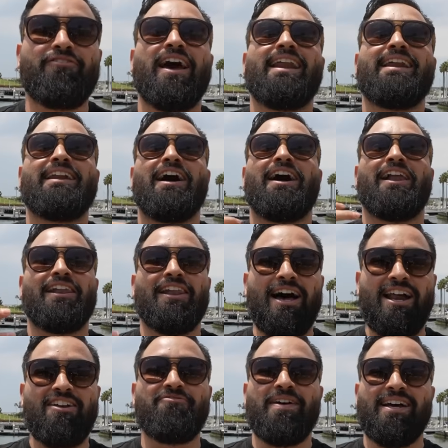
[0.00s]
gotten a
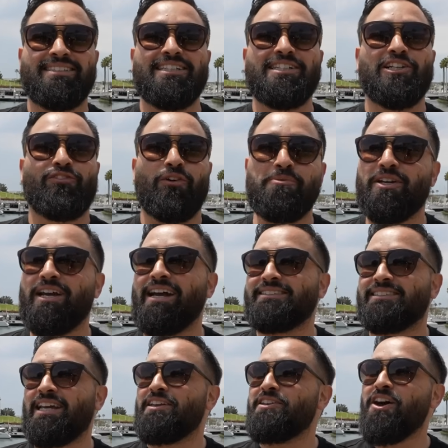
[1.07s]
lot of messages from you guys
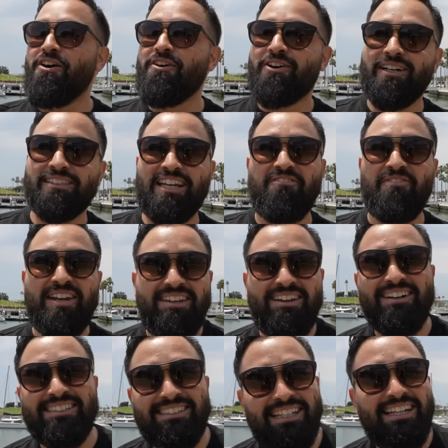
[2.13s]
saying, yo, Chris, I've been to
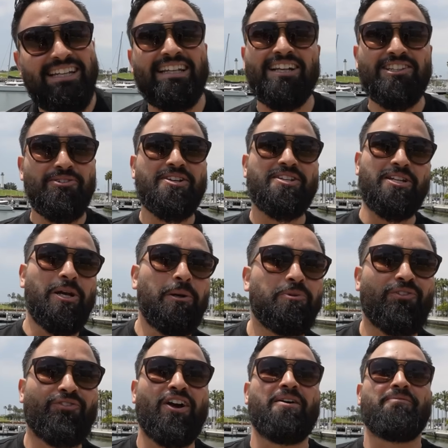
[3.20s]
your city. That's where
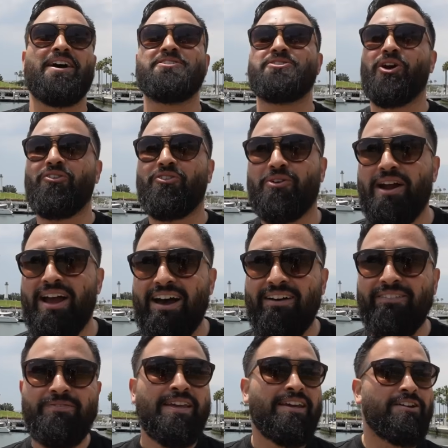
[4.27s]
Snoop's from. I drove
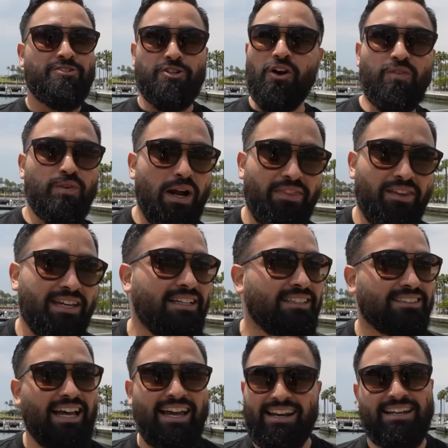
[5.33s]
around the
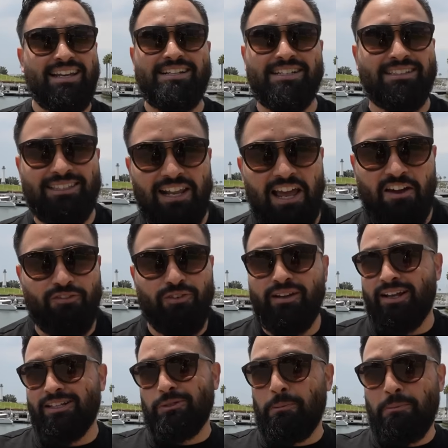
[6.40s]
east side and then just left.
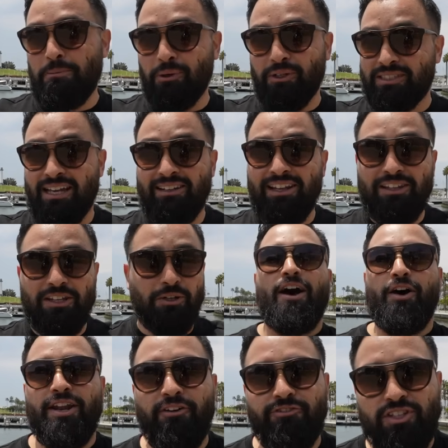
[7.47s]
And that's what people tend to do. Now,
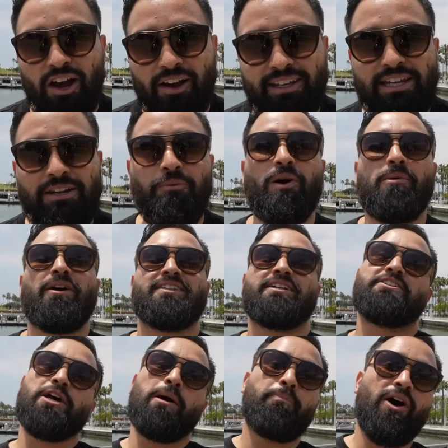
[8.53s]
enough talking. We're about to
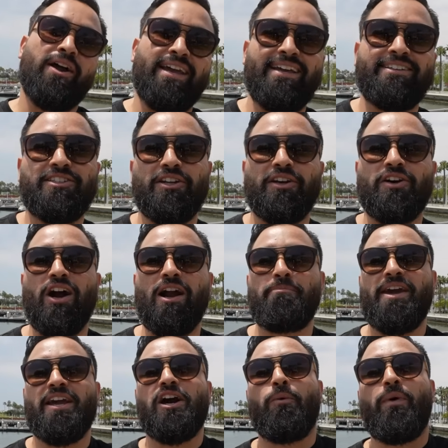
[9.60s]
jump on into the car,
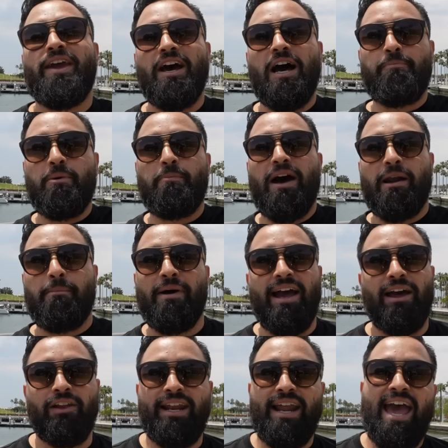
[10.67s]
make our way up about 1.5
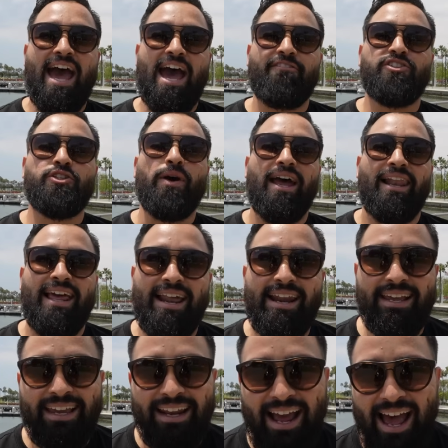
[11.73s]
miles to
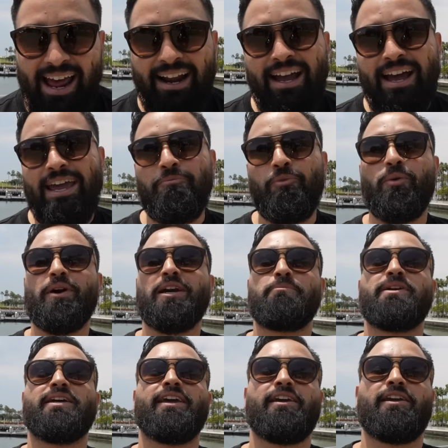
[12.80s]
Atlantic and Anaheim, where we're gonna
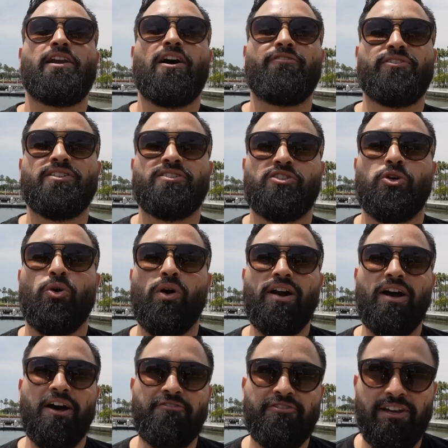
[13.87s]
be kicking off this tour
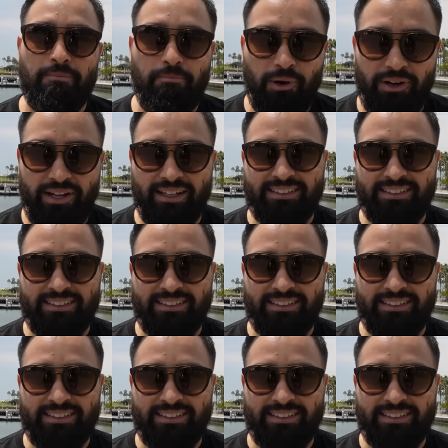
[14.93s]
of Cambodia